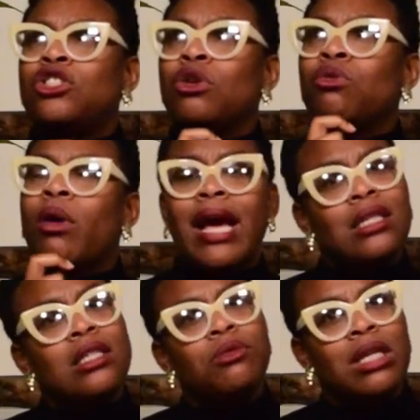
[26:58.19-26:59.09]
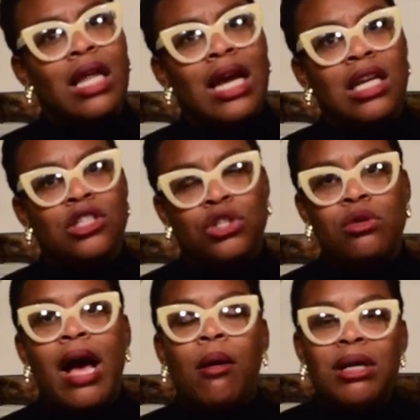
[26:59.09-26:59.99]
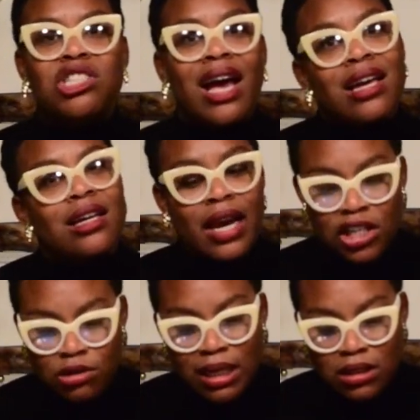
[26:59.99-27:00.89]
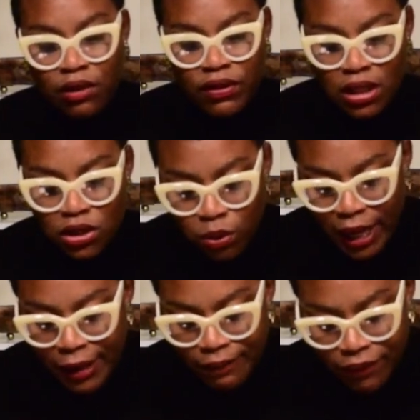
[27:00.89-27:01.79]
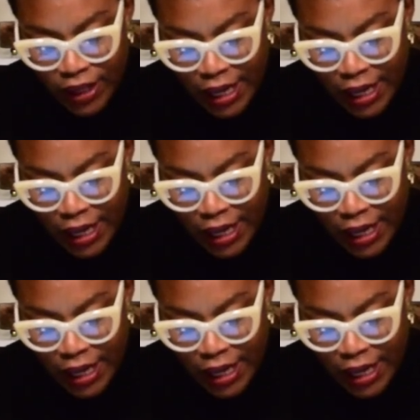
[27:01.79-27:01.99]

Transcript: directly related to how much I engaged myself in this way.